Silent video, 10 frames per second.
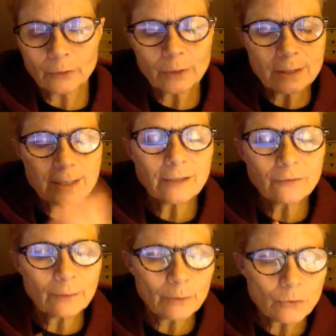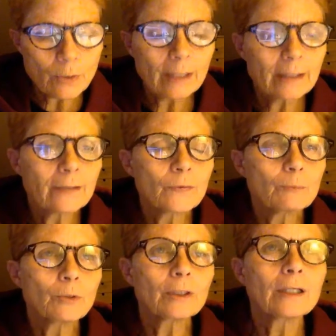You can see from his writing in the
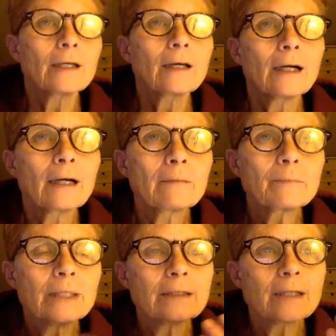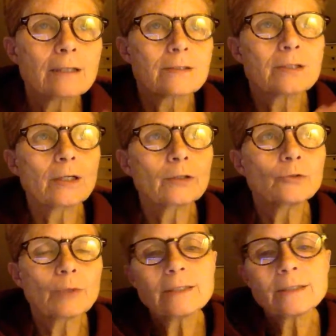book, but he does a
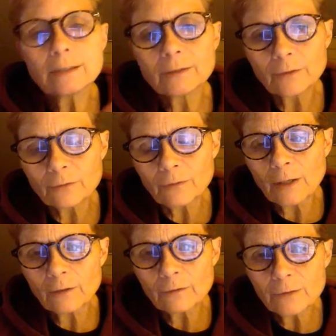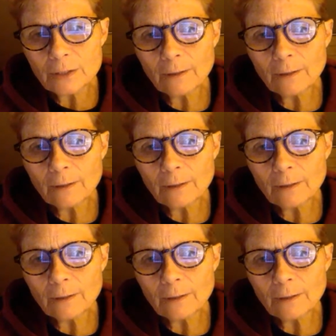great deal of